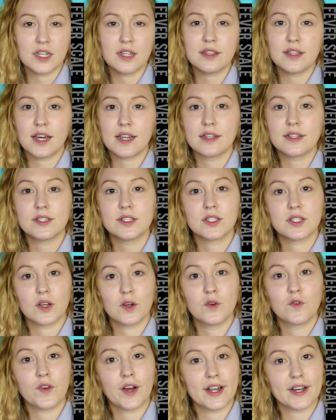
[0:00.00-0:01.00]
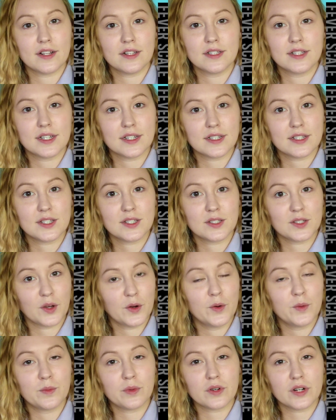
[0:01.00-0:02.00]
and that is so vital and that is so
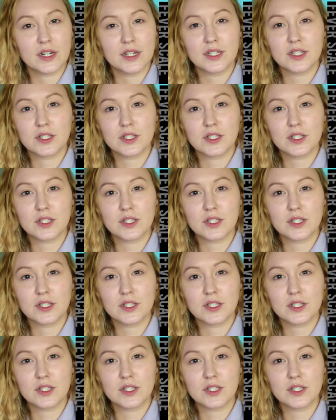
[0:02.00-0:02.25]
important.